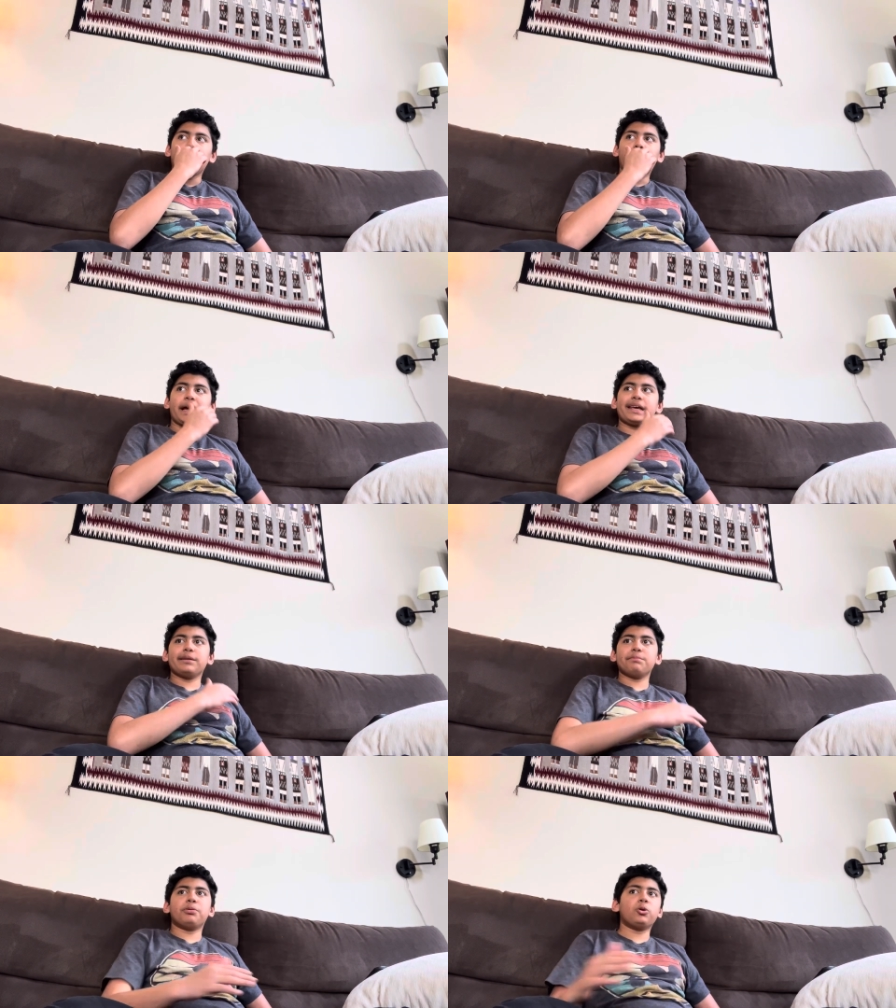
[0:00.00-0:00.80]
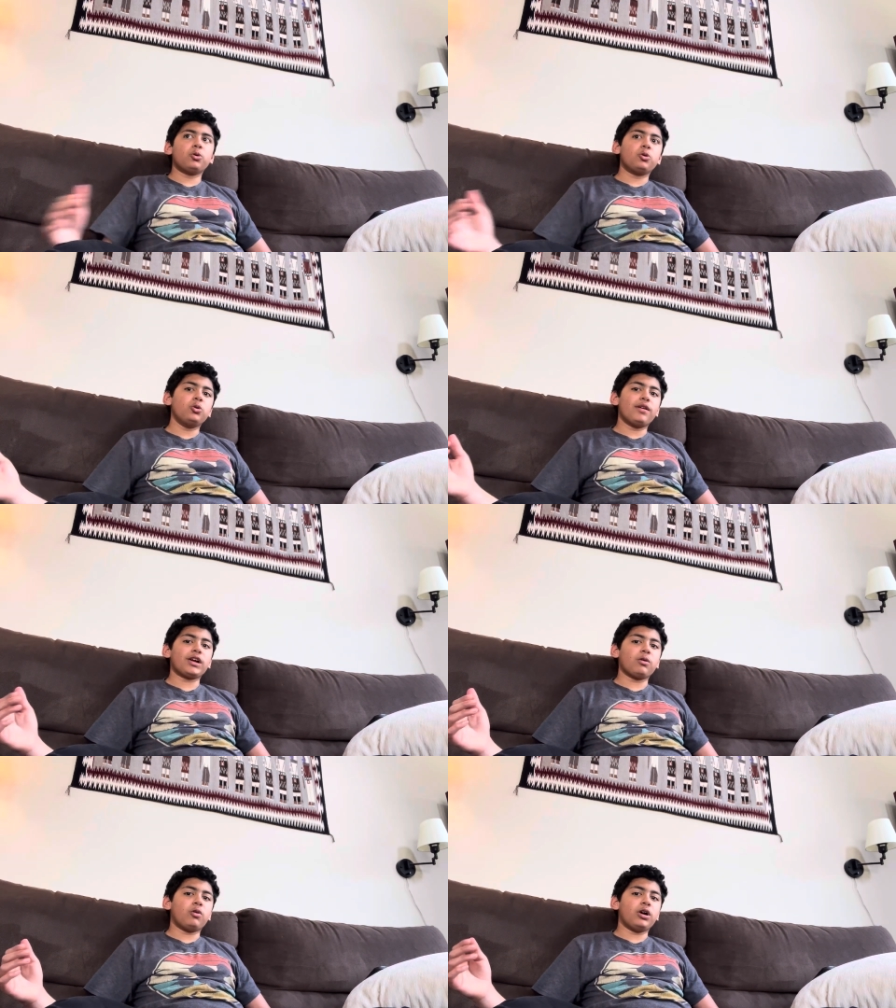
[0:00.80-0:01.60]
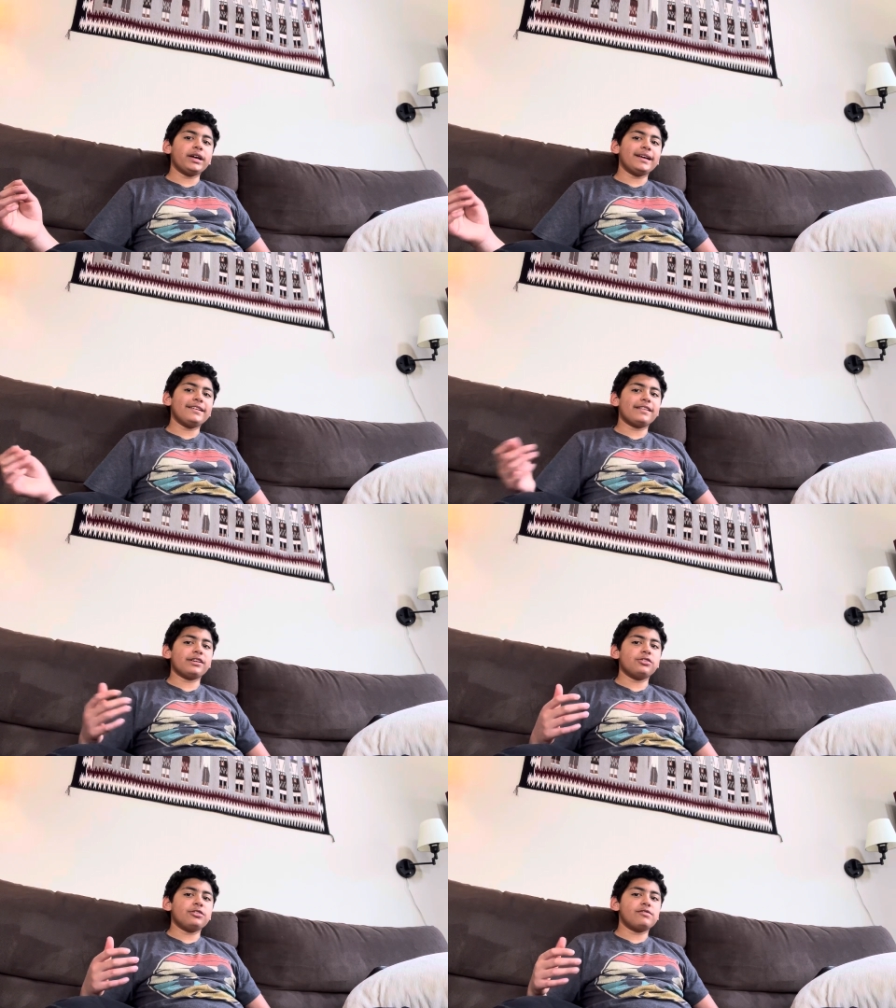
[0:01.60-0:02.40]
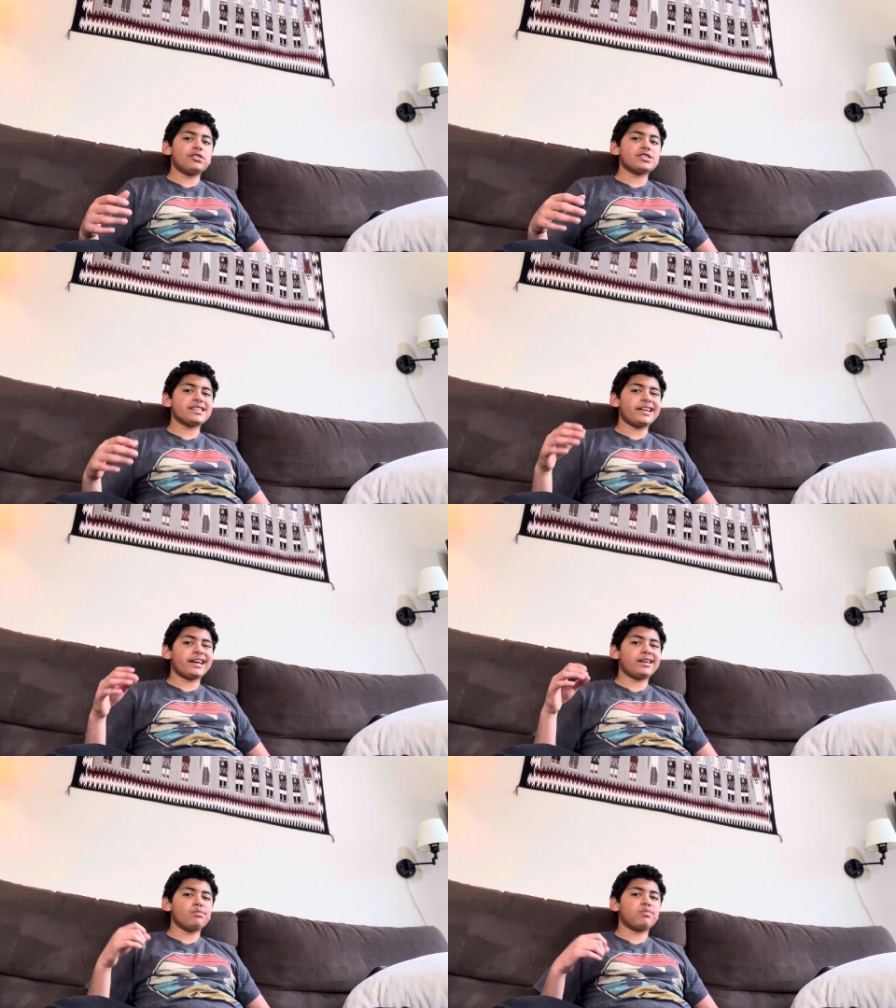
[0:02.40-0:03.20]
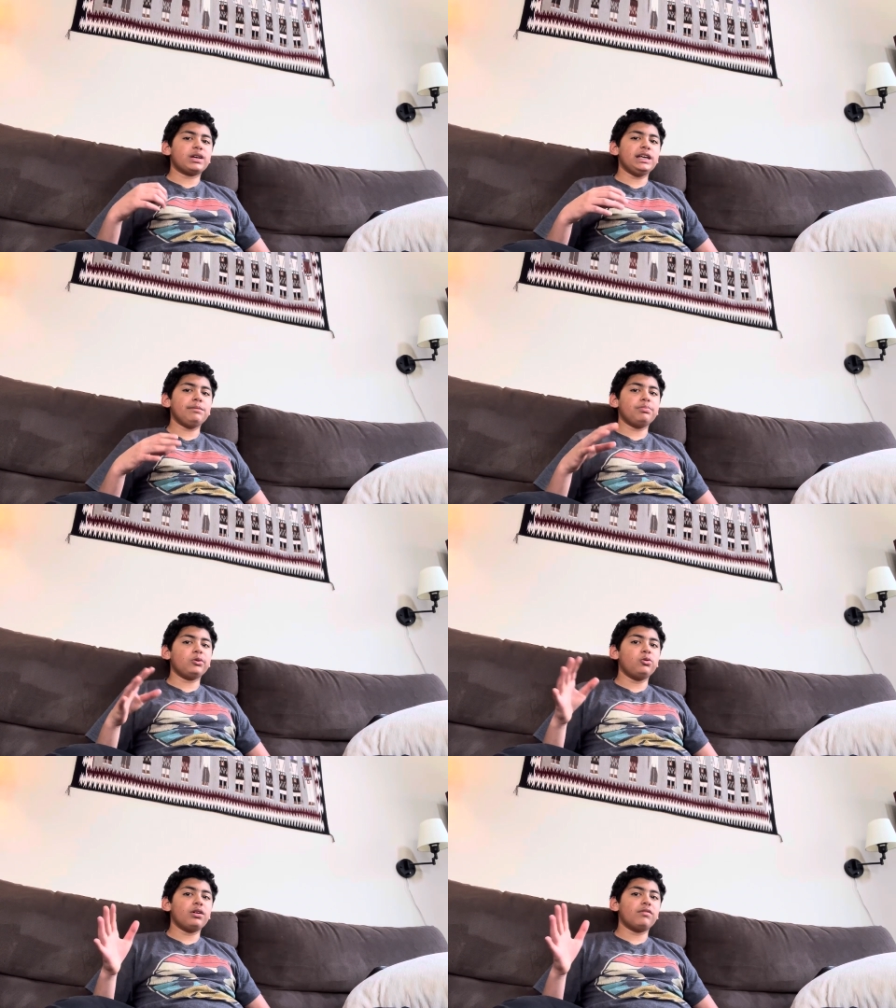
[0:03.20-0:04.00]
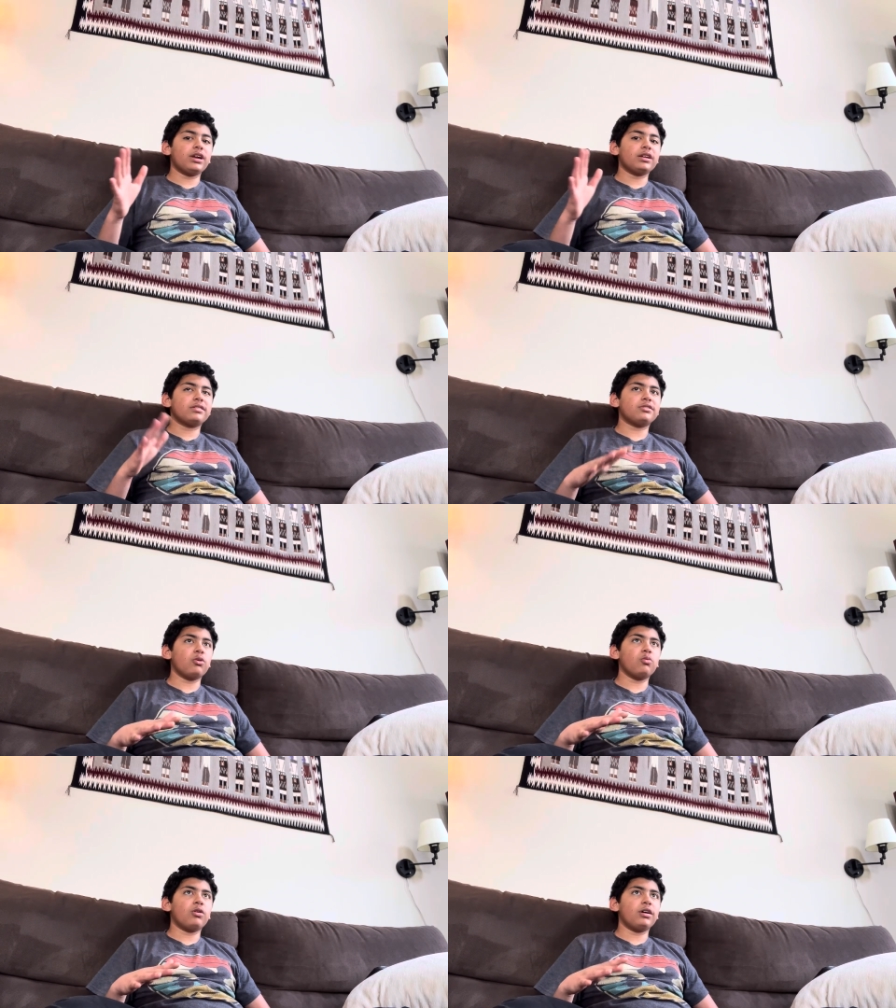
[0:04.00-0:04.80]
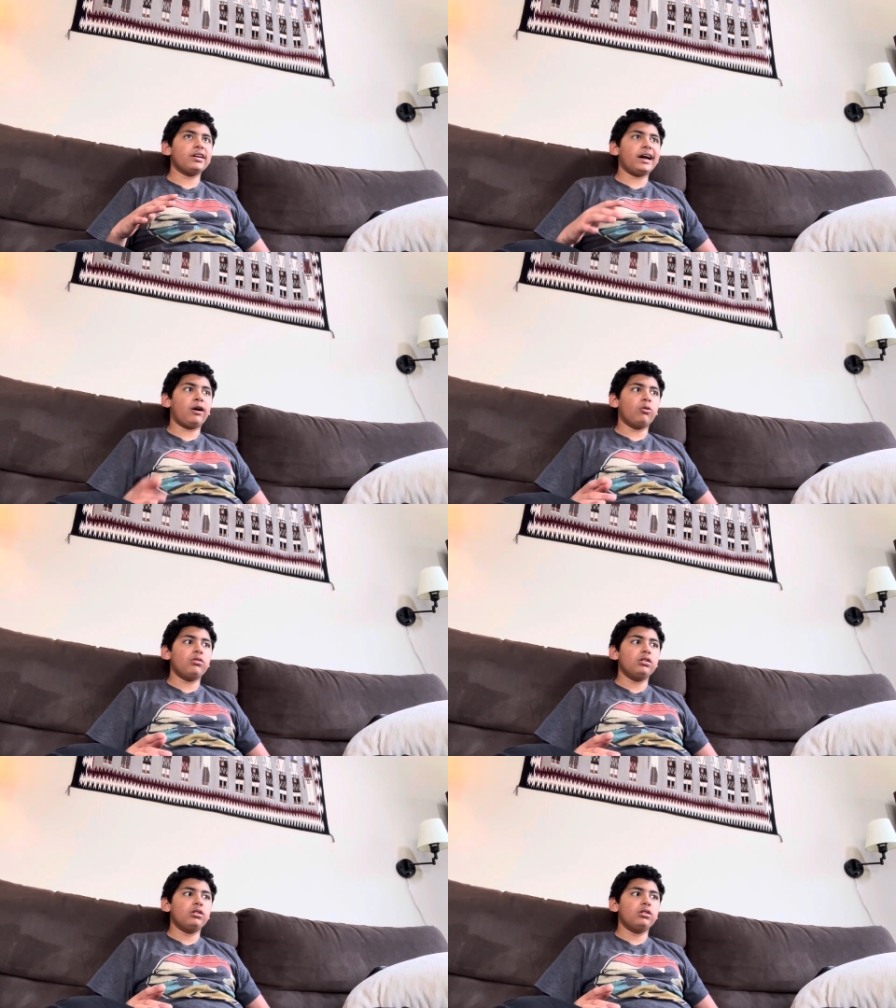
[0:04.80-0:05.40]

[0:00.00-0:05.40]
I can pull whoever I want into that universe, and I can keep whoever I don't want out.